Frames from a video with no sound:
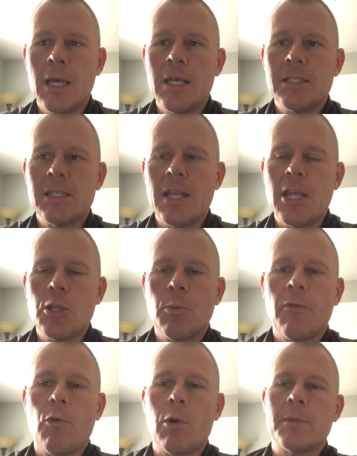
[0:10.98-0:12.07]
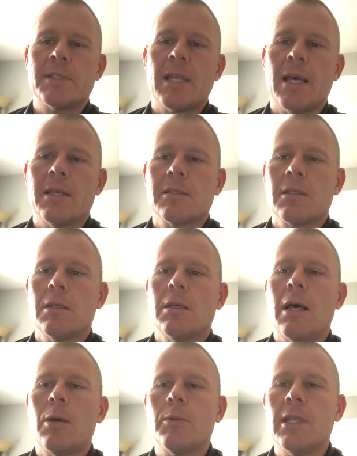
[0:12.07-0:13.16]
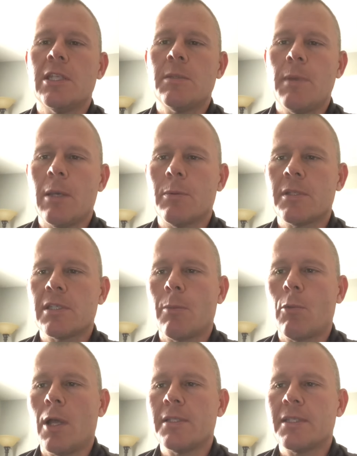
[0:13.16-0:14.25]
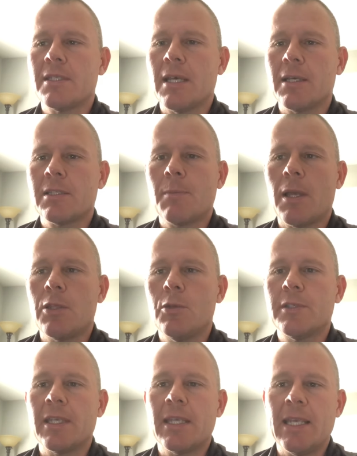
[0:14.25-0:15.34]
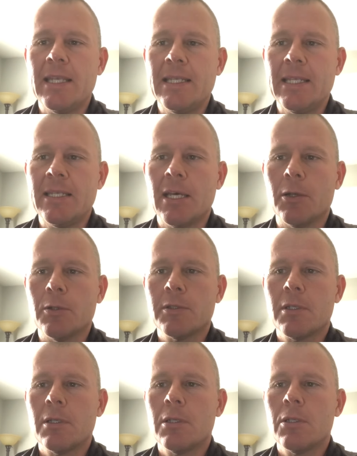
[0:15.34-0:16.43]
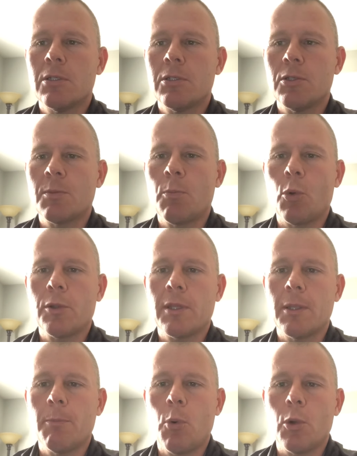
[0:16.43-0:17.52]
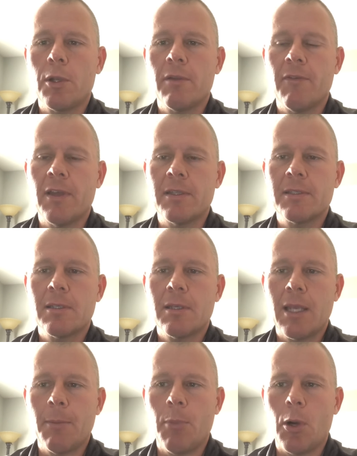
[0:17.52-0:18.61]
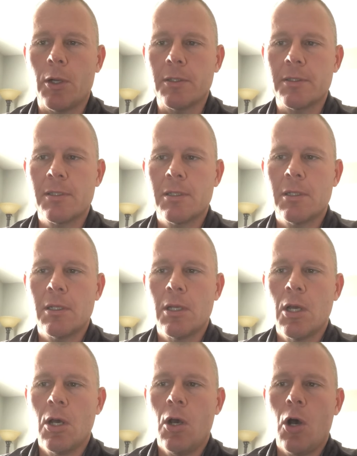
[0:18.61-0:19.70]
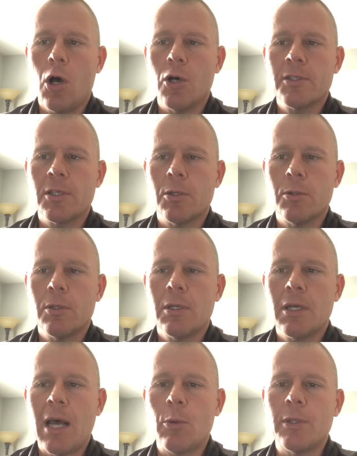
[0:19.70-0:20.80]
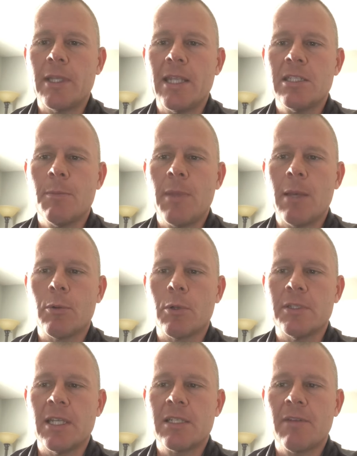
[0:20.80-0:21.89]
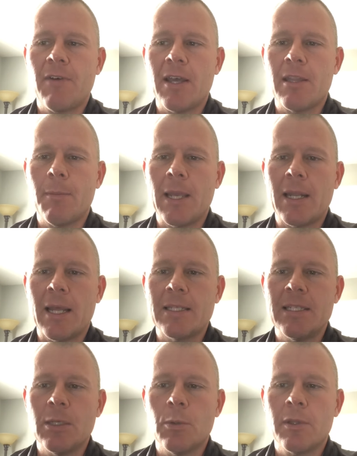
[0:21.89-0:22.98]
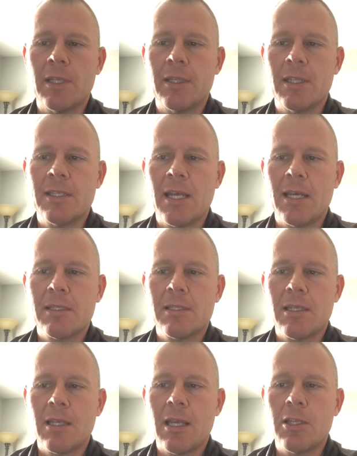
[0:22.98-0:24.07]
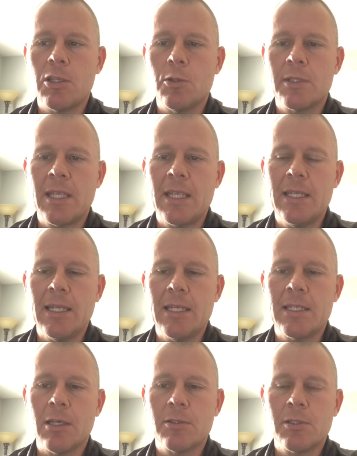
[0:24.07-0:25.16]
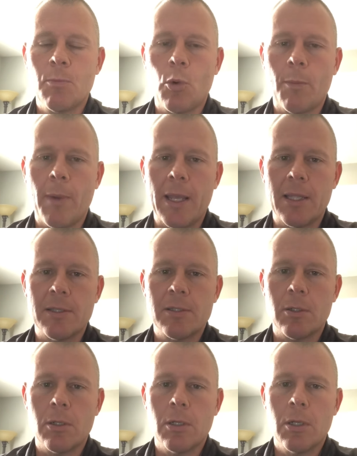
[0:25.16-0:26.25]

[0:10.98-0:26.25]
Today, your performance task. I will need to be able to summarize the text by using key details to support the important events and parts. Also, I will need to be able to identify the main idea within the text and use key details to support my answer.